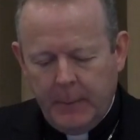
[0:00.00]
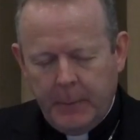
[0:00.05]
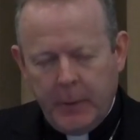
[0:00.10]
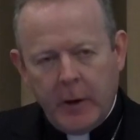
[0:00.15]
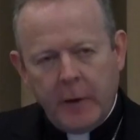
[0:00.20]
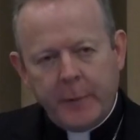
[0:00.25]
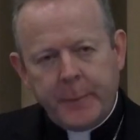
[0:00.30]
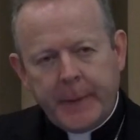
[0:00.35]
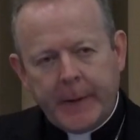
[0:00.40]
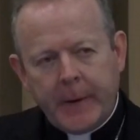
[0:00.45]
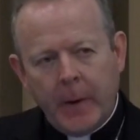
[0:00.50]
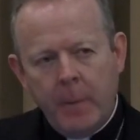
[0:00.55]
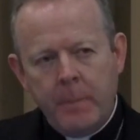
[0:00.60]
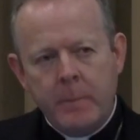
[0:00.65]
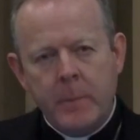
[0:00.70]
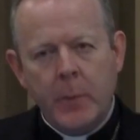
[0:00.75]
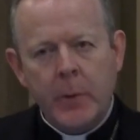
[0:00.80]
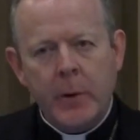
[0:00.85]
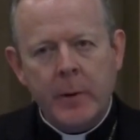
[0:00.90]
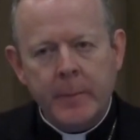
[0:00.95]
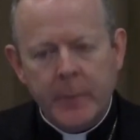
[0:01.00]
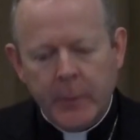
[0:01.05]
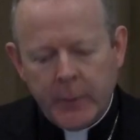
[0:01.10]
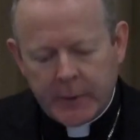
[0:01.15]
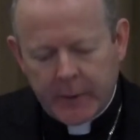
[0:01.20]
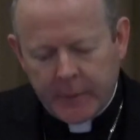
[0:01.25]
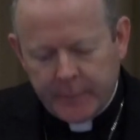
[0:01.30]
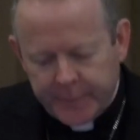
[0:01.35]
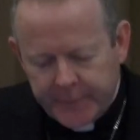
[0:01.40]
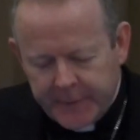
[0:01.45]
But I've become more and more
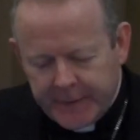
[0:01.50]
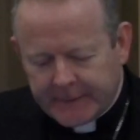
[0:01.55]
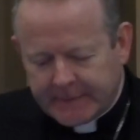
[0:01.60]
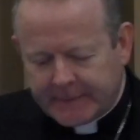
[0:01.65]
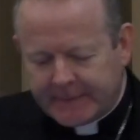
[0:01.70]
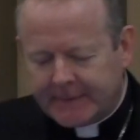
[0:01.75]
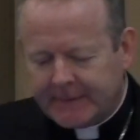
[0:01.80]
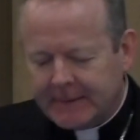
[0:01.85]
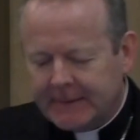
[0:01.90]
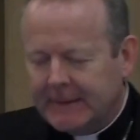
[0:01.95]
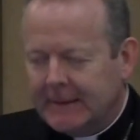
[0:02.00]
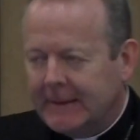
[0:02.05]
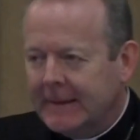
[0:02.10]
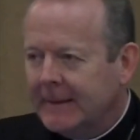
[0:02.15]
convinced